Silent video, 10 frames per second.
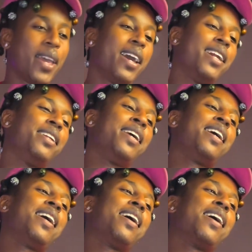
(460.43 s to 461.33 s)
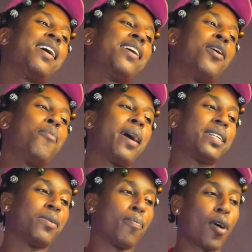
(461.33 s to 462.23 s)
and then go back
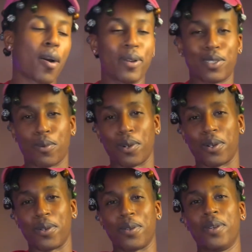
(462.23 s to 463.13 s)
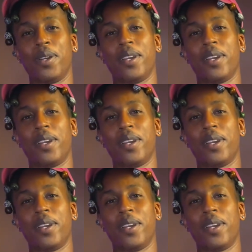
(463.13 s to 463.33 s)
to Barbie's world